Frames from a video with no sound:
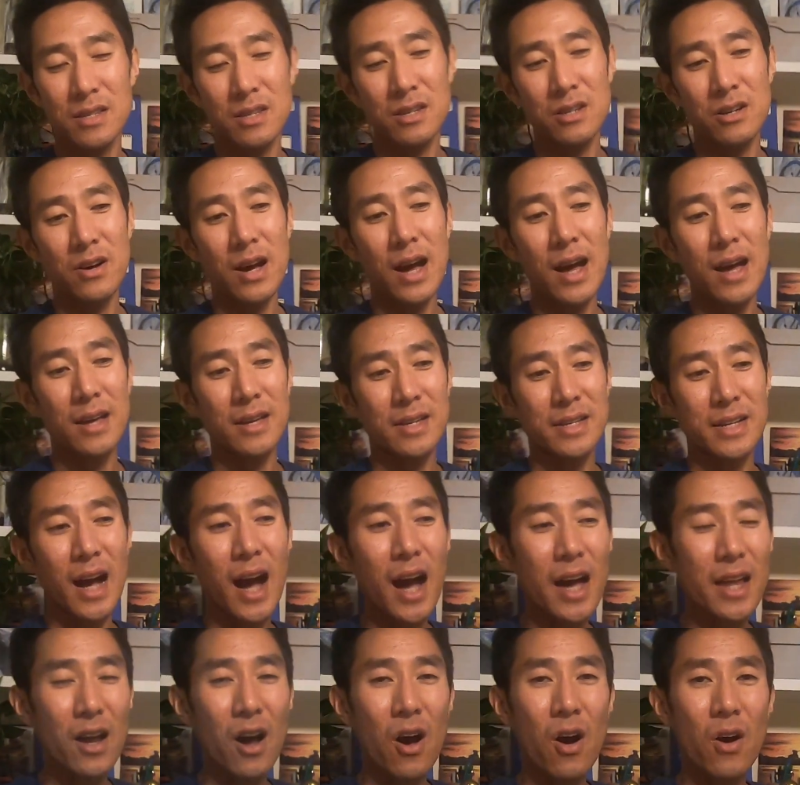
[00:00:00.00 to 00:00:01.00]
I
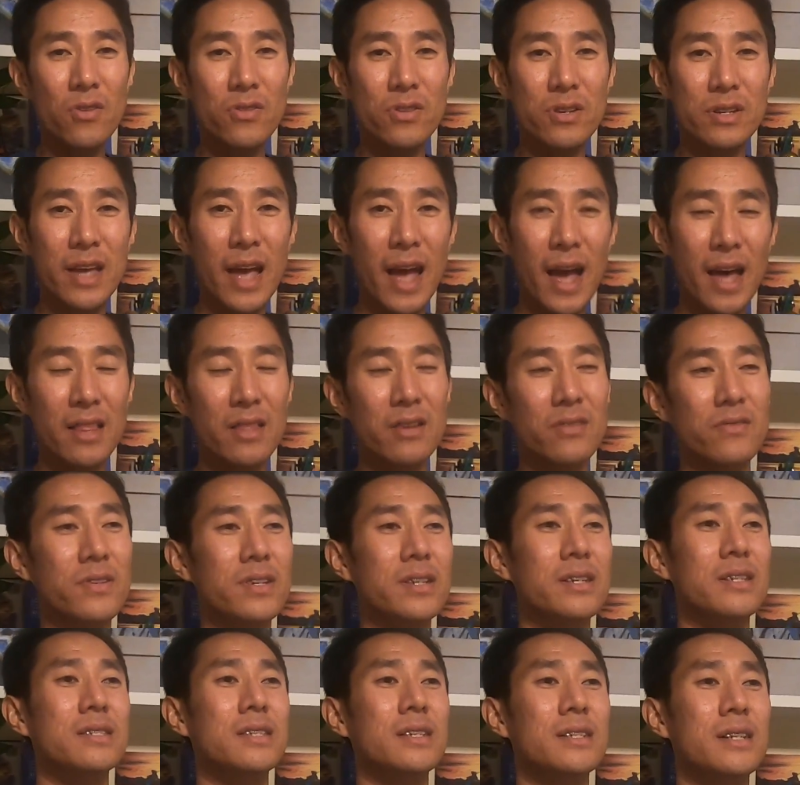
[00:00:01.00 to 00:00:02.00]
got all the
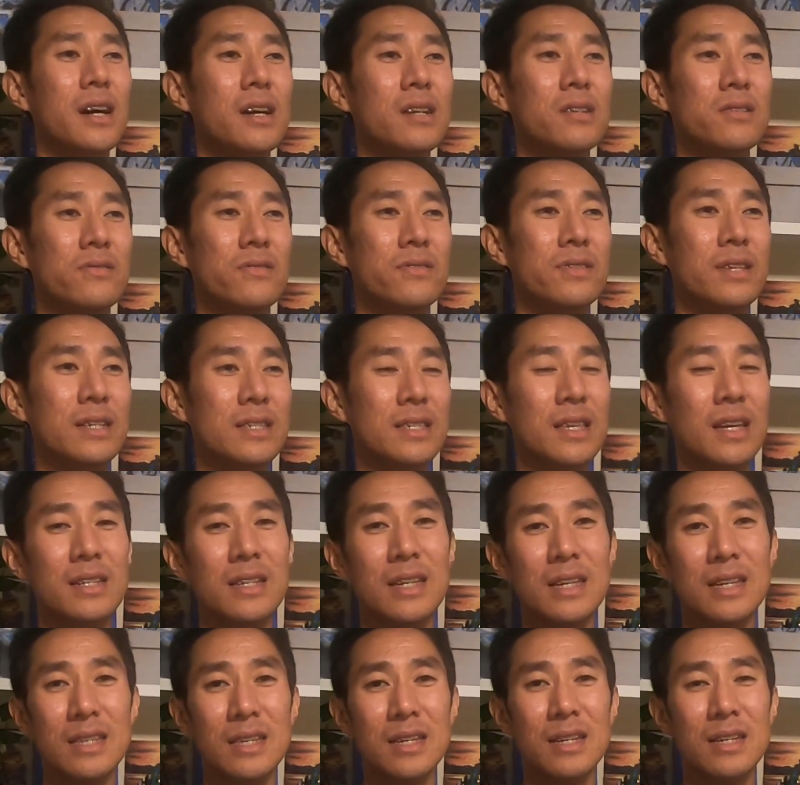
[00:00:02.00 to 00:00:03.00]
calories, I got all the things I
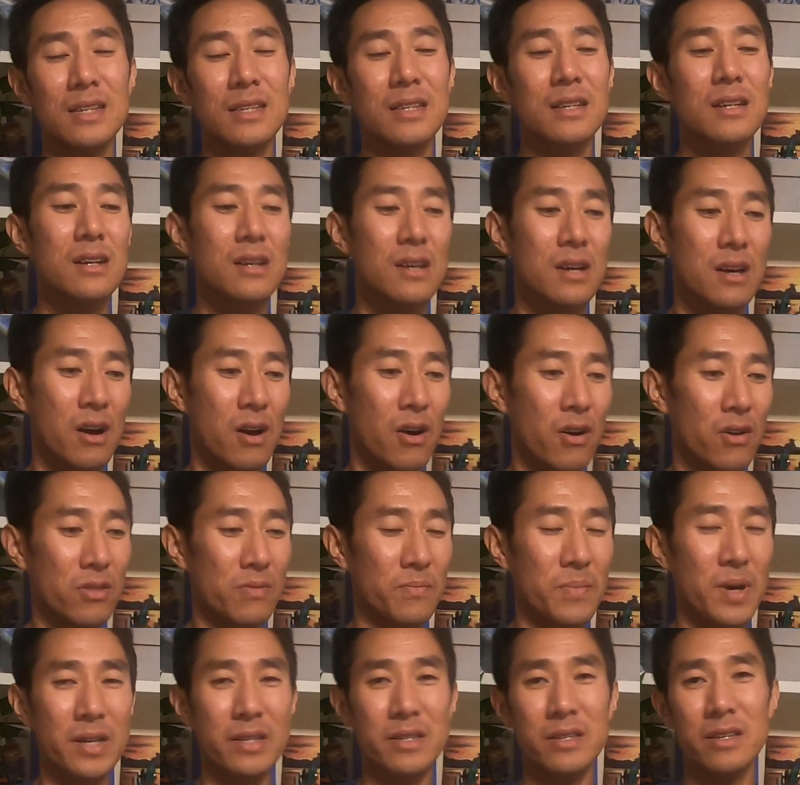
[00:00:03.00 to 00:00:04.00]
needed, all
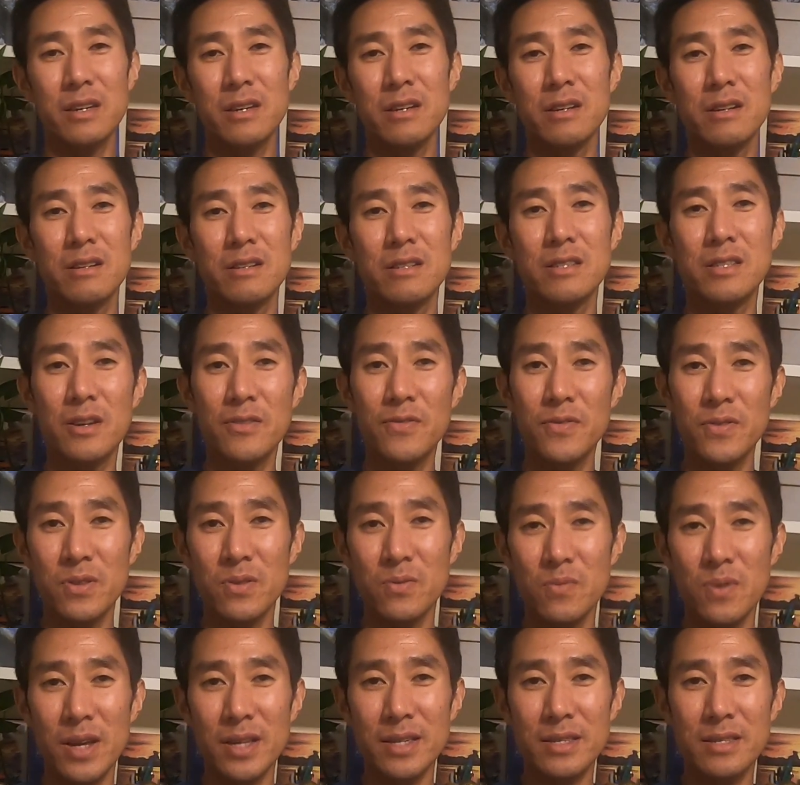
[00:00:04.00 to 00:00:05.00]
of my gear, stuff for
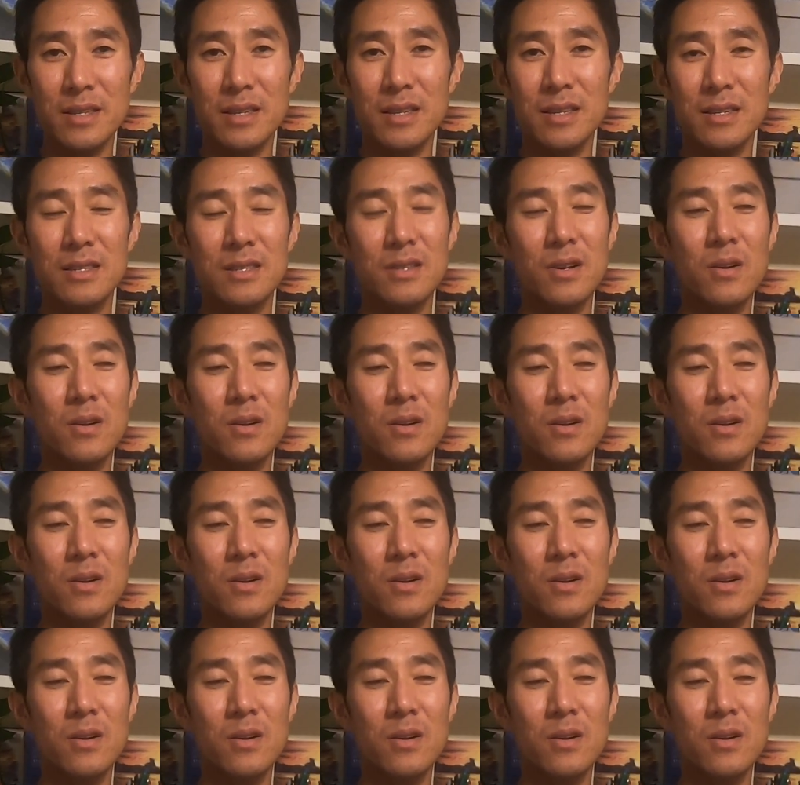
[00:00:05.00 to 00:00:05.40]
the races.